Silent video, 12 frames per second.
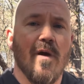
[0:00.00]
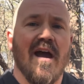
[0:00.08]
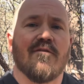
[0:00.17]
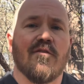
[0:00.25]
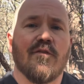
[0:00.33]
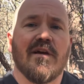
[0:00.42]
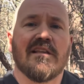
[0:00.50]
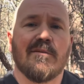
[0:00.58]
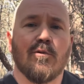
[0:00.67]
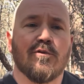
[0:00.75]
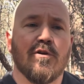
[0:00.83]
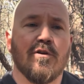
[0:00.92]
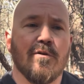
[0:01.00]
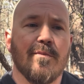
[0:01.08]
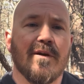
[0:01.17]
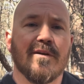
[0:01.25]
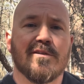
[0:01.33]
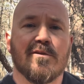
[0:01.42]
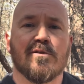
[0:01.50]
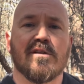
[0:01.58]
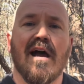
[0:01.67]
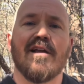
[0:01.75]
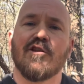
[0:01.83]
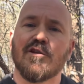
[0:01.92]
have available to you, because there's
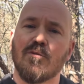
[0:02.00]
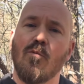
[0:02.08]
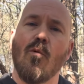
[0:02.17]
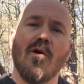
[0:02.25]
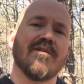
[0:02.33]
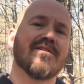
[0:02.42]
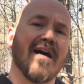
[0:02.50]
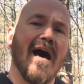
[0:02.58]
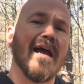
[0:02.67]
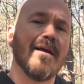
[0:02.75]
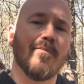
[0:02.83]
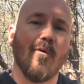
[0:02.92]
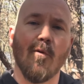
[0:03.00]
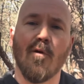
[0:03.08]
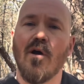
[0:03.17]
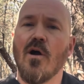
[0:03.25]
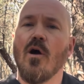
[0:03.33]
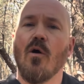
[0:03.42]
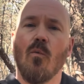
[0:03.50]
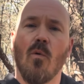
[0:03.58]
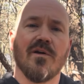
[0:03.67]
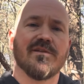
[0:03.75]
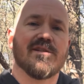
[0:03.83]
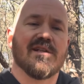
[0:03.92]
not just one type or
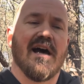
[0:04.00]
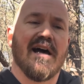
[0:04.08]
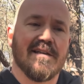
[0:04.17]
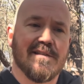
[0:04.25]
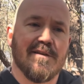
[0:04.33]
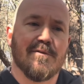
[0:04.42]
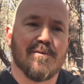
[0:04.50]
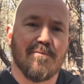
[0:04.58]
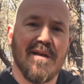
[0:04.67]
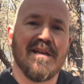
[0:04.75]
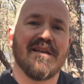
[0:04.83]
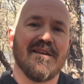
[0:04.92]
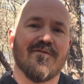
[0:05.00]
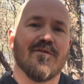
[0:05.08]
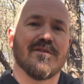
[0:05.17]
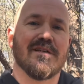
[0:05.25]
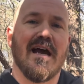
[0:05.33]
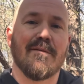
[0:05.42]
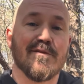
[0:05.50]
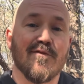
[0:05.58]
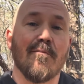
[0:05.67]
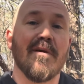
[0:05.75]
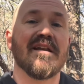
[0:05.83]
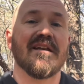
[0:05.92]
one size. There's many different types for
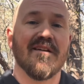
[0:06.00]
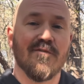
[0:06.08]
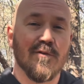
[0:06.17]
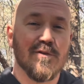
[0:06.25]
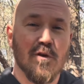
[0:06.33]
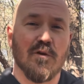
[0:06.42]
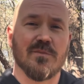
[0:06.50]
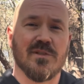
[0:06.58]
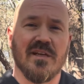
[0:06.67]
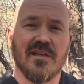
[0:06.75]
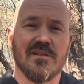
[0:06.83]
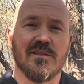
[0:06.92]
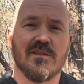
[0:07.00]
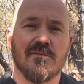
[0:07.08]
many different circumstances.